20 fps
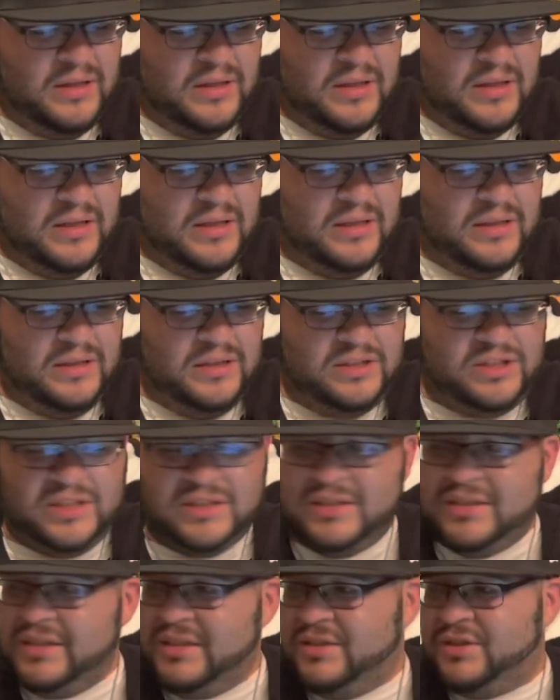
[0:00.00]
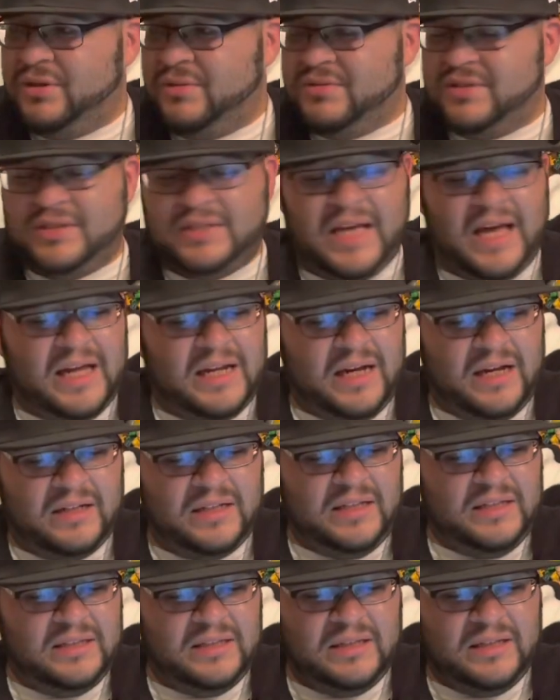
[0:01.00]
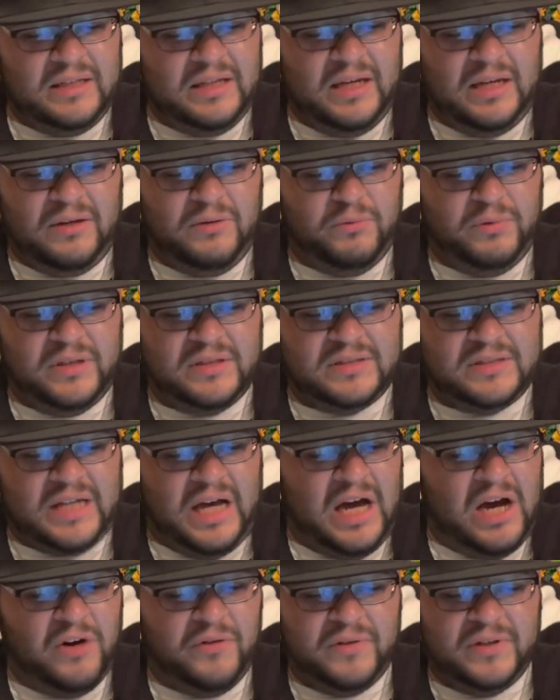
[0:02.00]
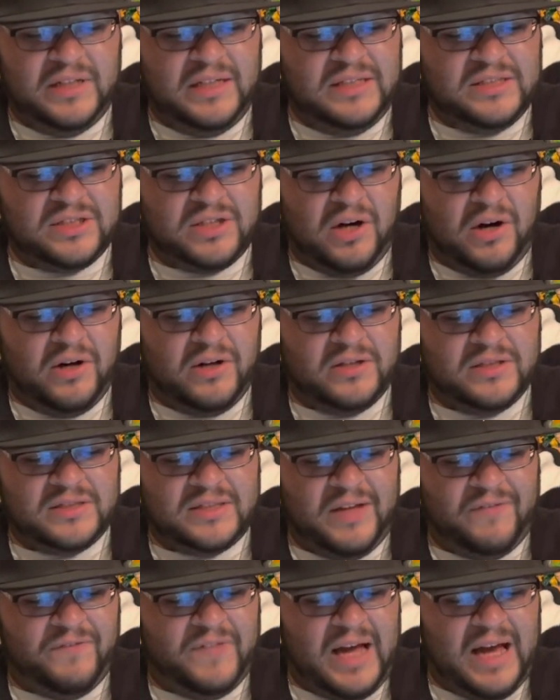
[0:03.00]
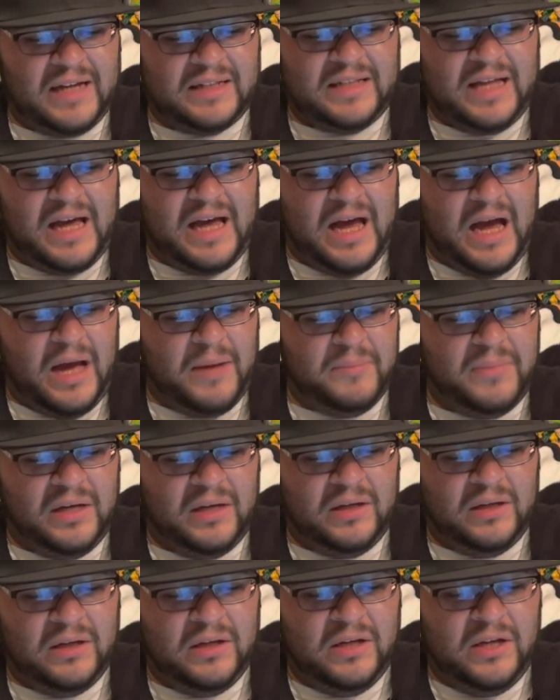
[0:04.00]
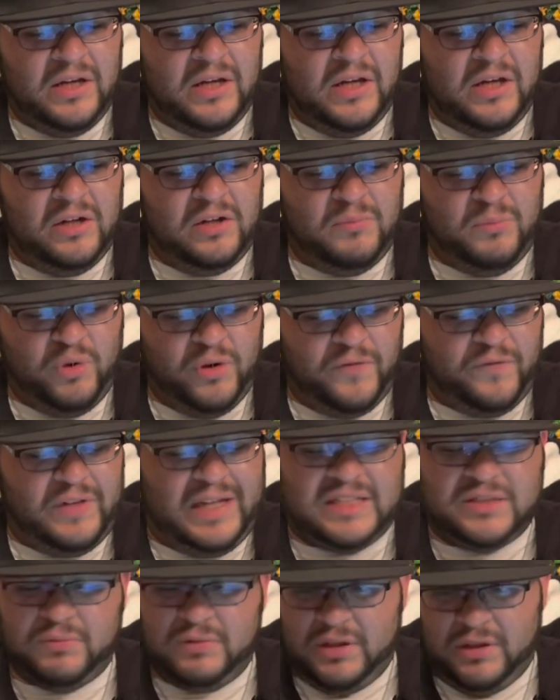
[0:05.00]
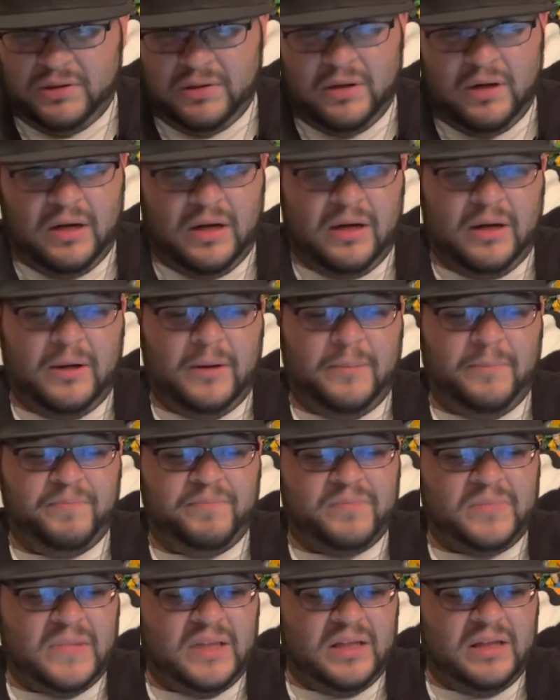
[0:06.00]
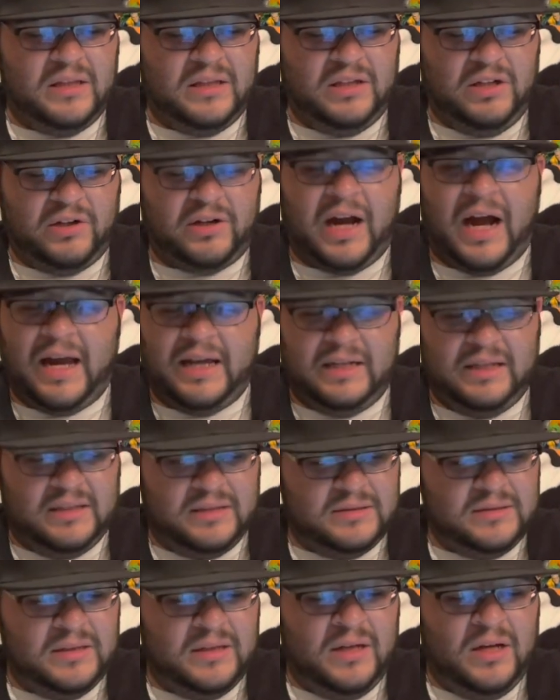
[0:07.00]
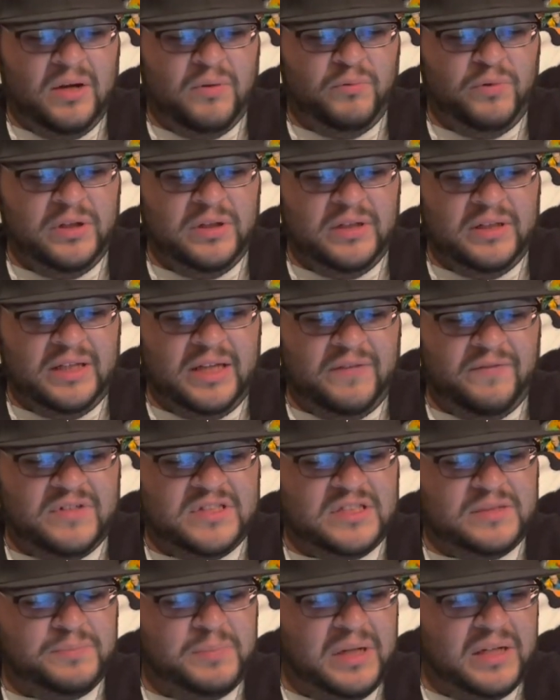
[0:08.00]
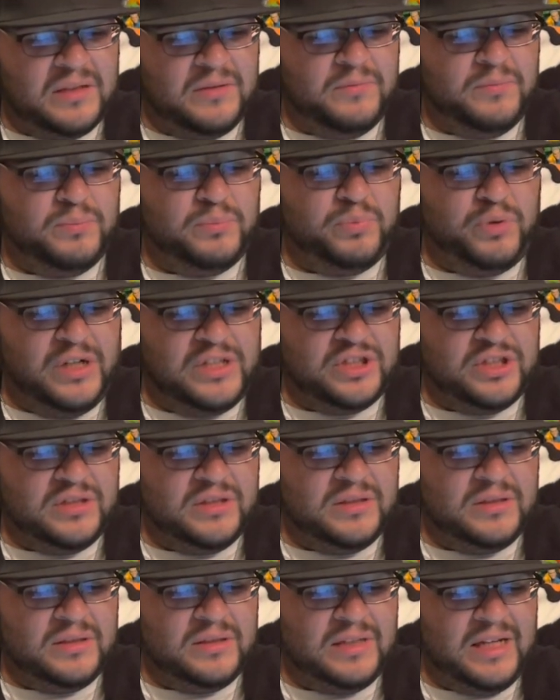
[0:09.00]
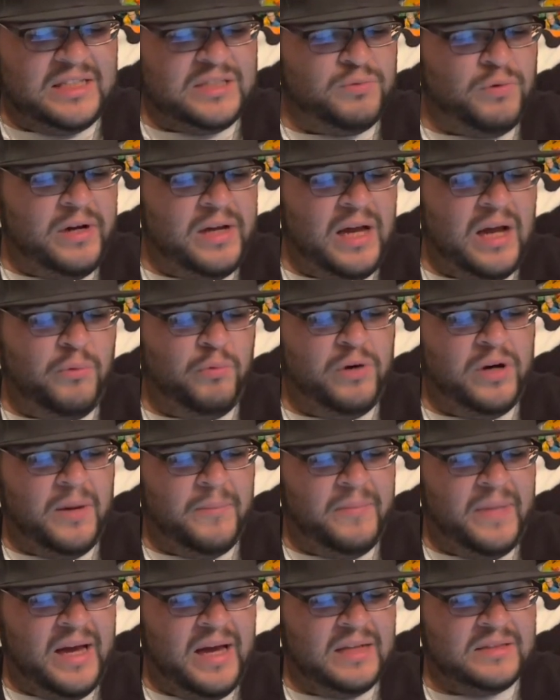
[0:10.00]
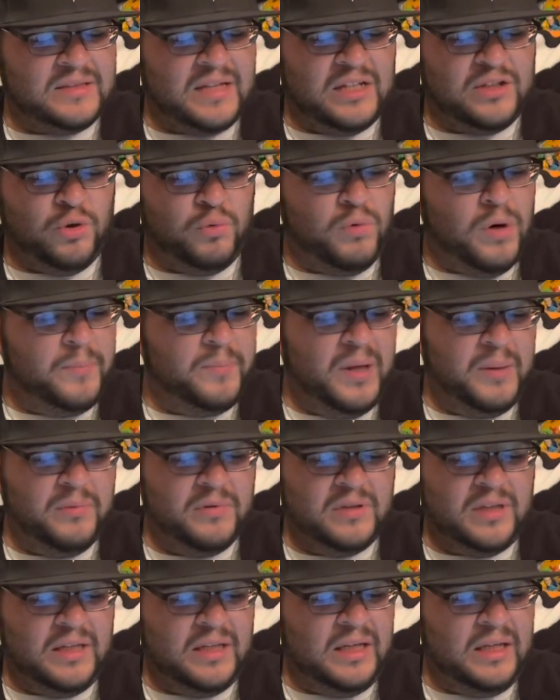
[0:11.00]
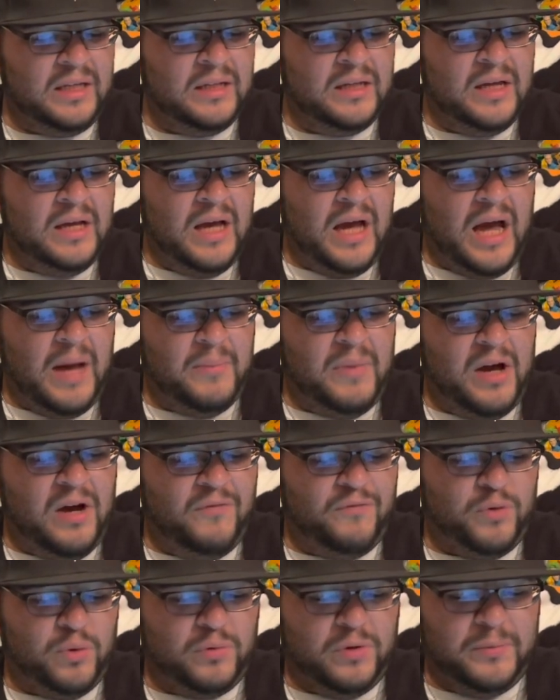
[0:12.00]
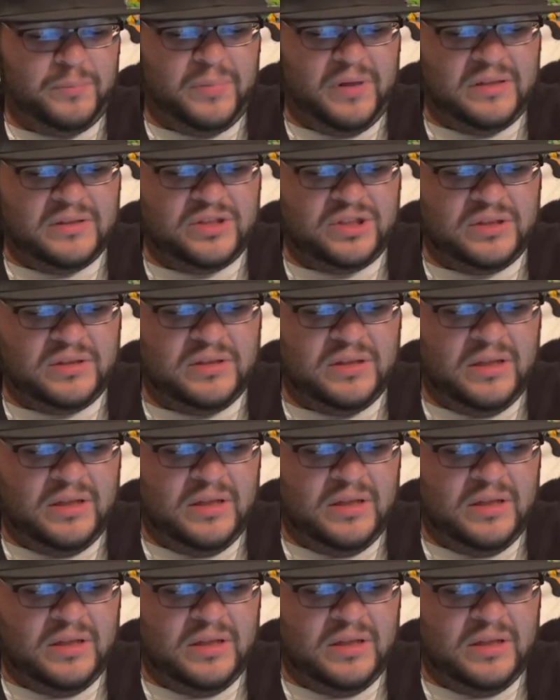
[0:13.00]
It's just so sad how he he went. To, however, these scars, the fact that I'm a heteromorph, that's where um their kindness really give a spect impression. That's why I wear a mask. I don't want people thinking I'm out for redemption.